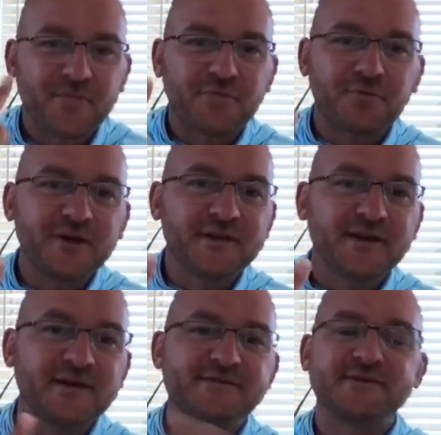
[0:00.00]
3
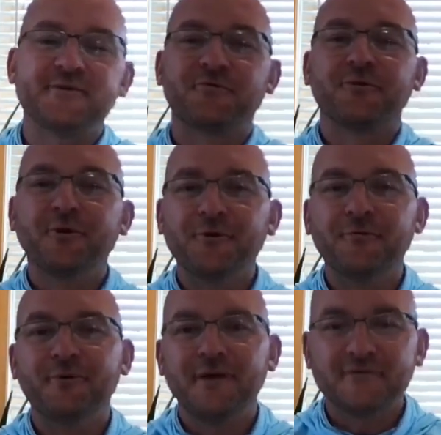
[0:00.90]
nights in a row
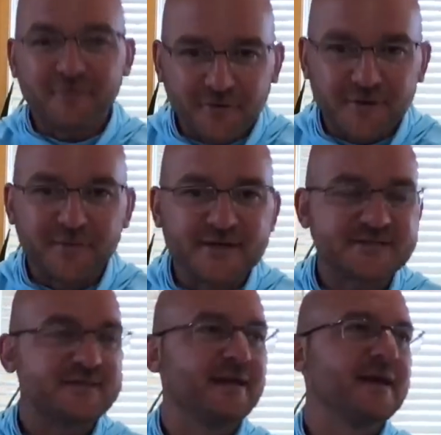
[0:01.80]
in front of my
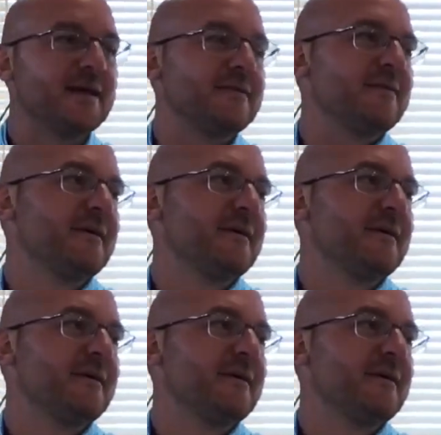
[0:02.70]
stand.